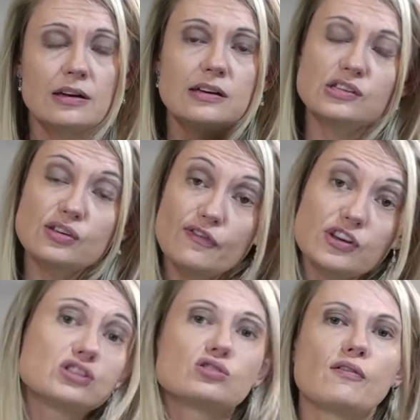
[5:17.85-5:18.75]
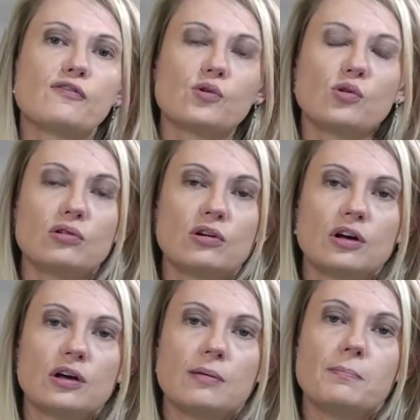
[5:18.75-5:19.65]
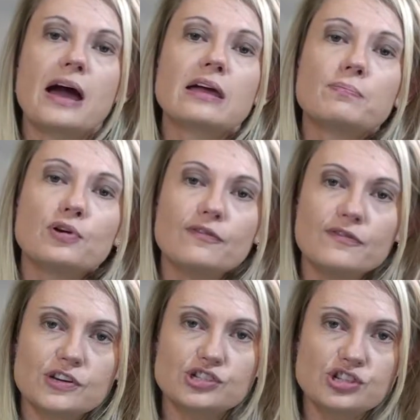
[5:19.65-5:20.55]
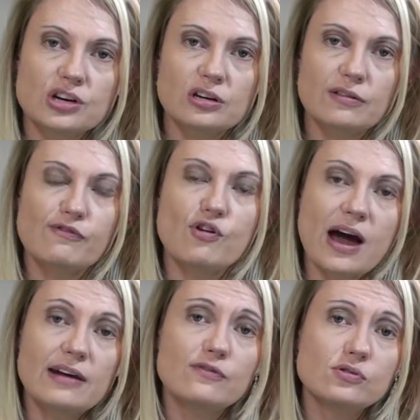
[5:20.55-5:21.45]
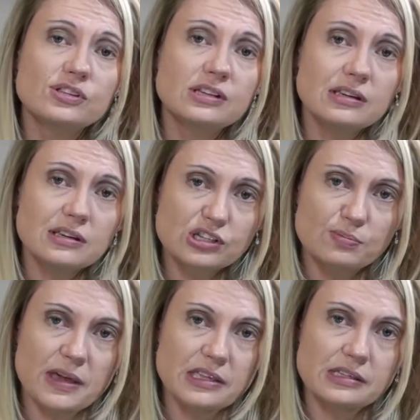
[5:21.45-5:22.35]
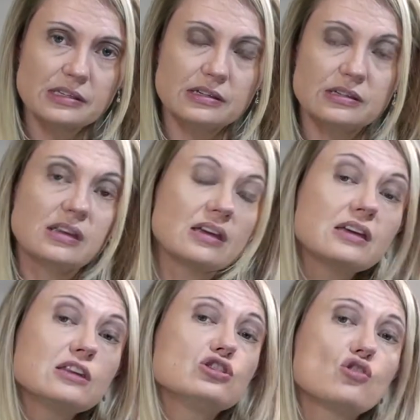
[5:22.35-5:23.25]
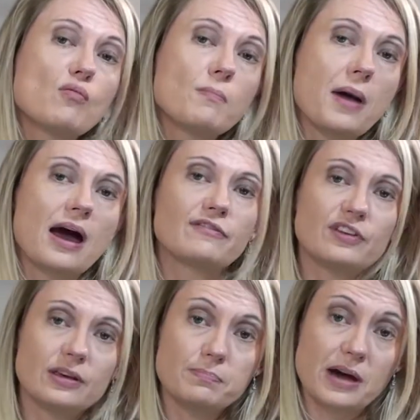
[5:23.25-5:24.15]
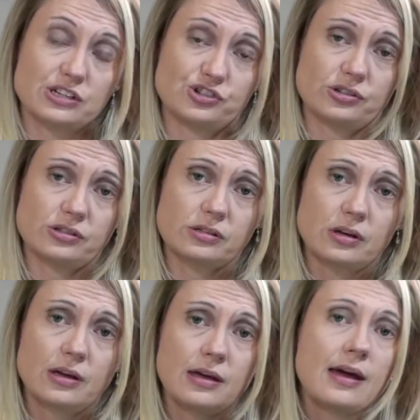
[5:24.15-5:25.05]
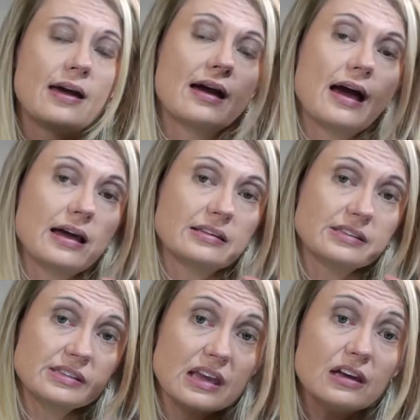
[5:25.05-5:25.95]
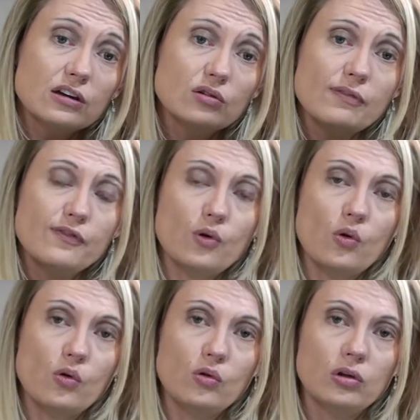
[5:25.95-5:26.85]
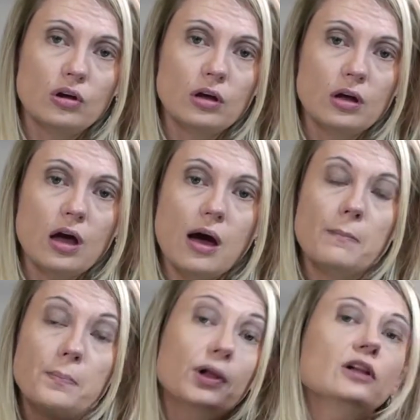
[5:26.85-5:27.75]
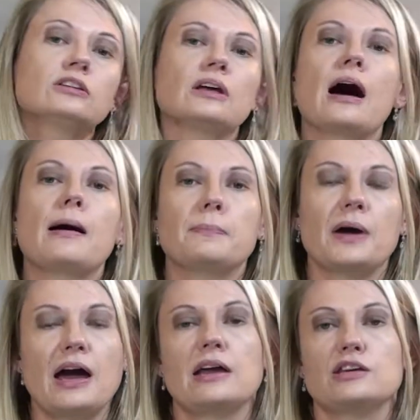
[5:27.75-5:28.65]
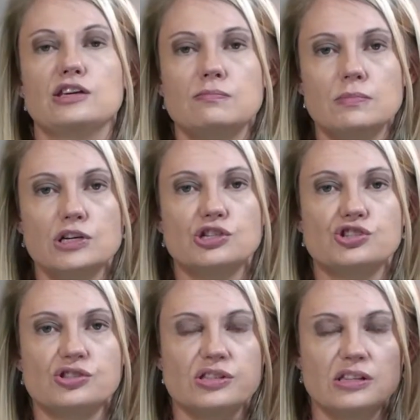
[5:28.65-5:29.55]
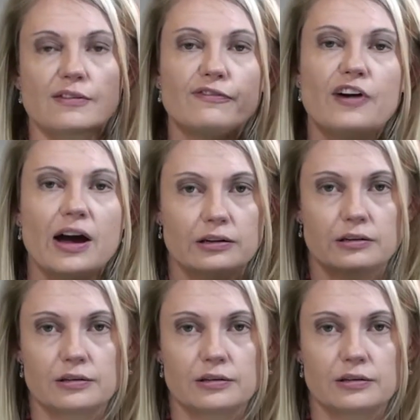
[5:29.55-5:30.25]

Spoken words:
is first of all, make provision for unforeseen expenses in your monthly budget. And second of all, build up an emergency fund.